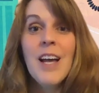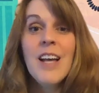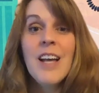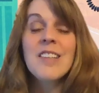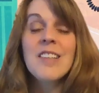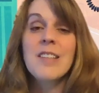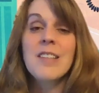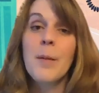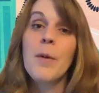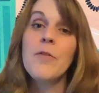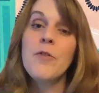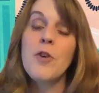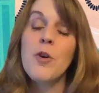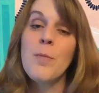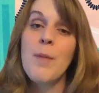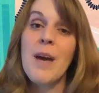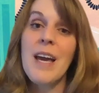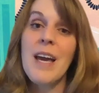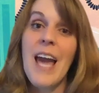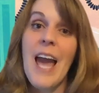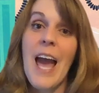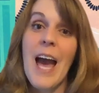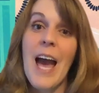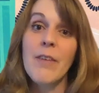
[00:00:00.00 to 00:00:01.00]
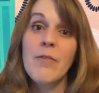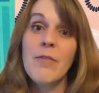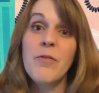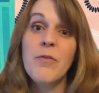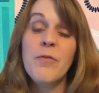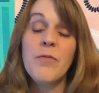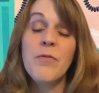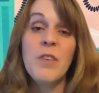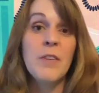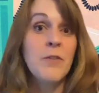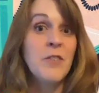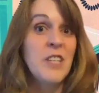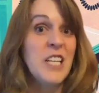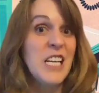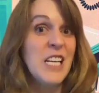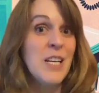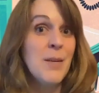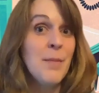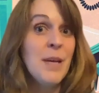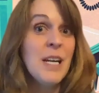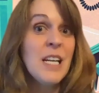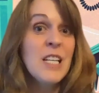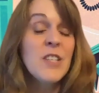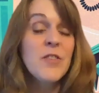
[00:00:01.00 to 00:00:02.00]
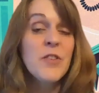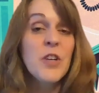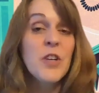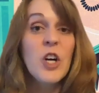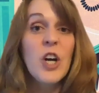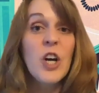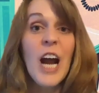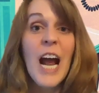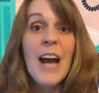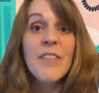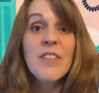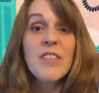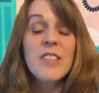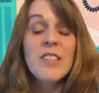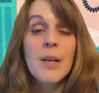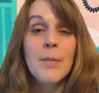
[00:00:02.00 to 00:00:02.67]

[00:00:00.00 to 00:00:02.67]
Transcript: Some of you may have 15 minutes for crafts,